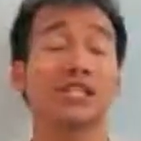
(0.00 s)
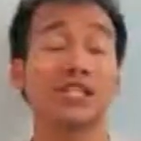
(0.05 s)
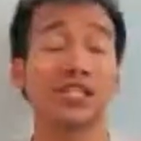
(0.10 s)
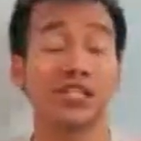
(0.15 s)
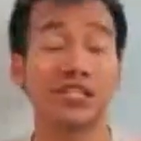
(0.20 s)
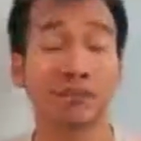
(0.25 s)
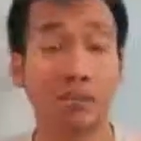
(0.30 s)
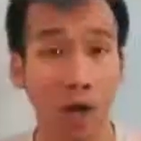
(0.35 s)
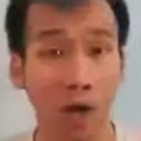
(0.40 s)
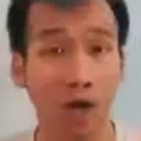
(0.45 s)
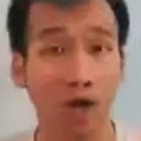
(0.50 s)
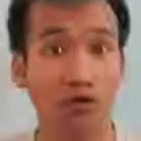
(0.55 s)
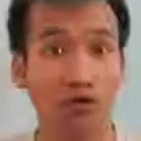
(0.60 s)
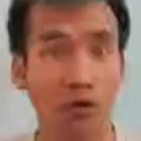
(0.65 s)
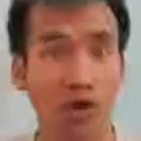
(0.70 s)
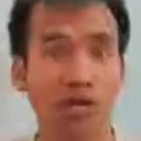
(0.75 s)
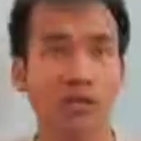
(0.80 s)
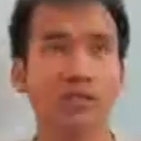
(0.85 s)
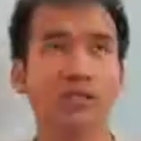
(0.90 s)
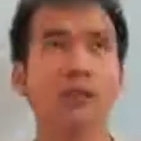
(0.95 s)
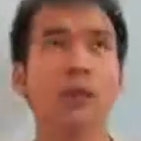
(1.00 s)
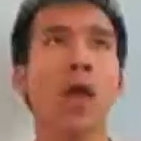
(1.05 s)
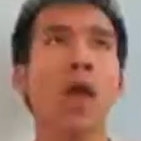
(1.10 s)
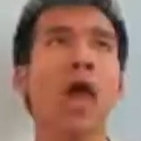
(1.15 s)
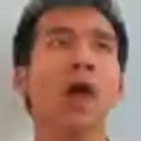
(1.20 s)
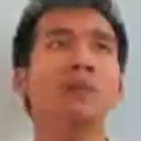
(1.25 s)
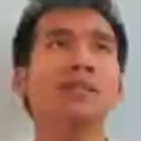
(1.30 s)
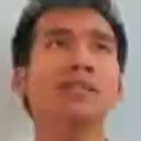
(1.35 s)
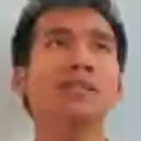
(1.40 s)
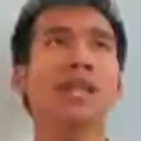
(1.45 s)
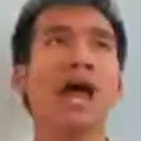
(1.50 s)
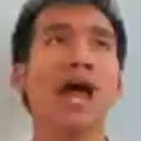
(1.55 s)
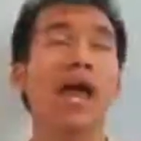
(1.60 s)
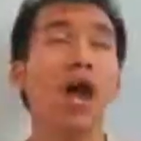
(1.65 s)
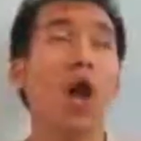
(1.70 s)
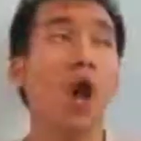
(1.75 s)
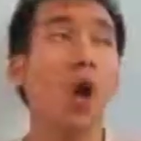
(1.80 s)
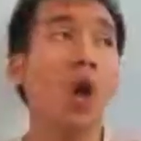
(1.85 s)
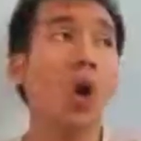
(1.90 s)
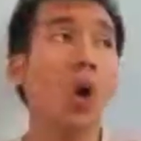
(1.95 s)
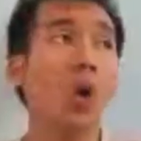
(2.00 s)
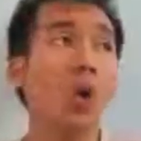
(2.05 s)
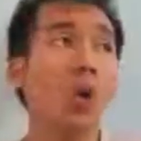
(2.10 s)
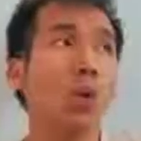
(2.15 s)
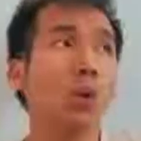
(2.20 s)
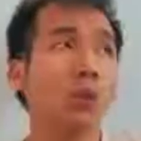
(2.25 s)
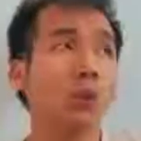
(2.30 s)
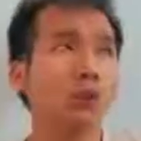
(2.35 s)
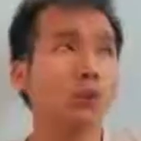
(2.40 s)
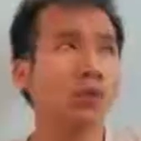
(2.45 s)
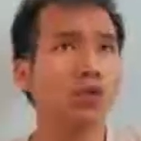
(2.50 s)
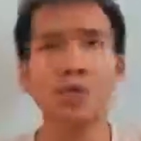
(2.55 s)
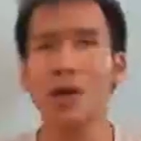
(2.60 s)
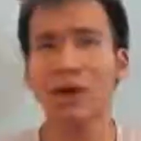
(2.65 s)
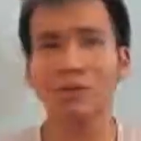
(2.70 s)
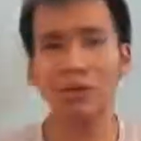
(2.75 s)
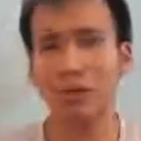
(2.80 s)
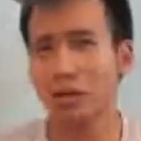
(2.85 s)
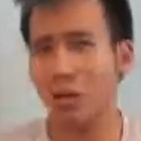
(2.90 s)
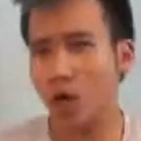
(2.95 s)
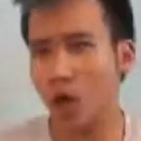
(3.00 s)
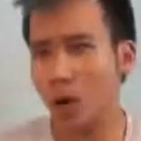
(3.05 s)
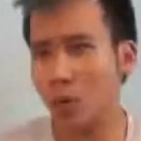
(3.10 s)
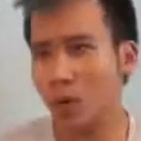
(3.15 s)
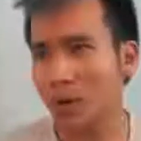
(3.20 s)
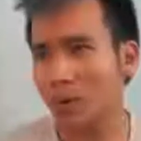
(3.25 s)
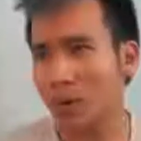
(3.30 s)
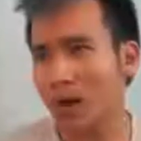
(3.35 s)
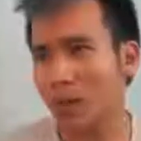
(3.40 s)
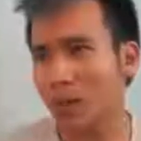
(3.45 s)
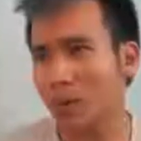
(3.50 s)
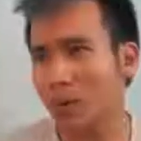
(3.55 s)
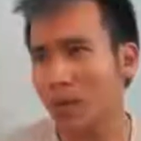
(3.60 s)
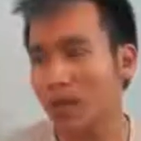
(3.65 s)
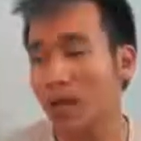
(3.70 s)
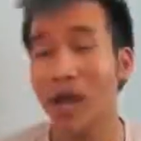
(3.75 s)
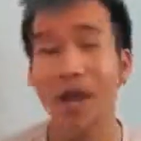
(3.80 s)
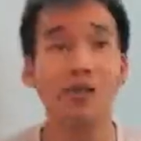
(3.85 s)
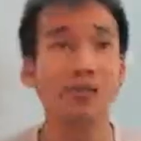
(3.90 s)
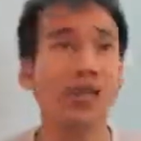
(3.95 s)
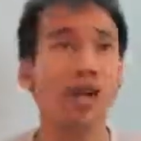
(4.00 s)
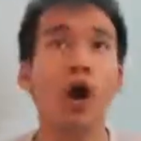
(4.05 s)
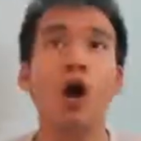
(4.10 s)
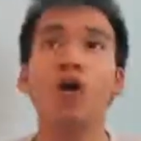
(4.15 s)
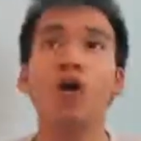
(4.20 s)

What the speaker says: smart friends, was like, oh, you haven't done the math homework yet? I was